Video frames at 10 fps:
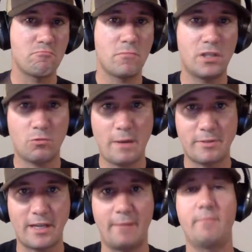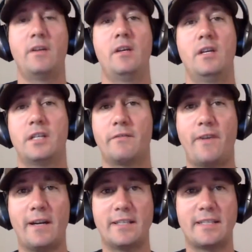it's a website. You can
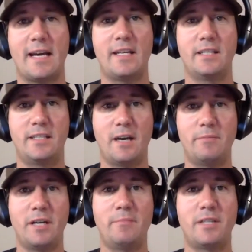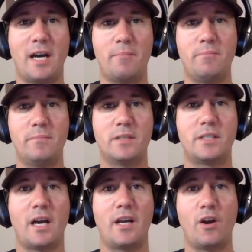find us at
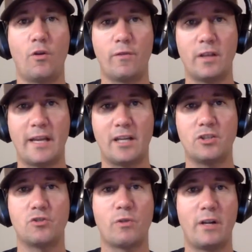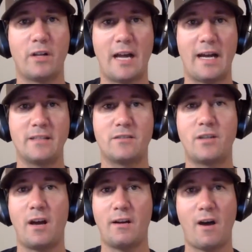
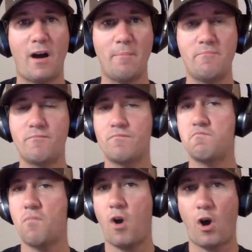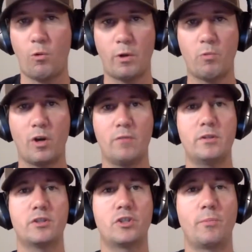www.overlandtrailguides.com, all one word,
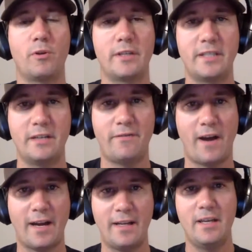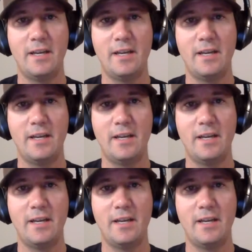super easy to find.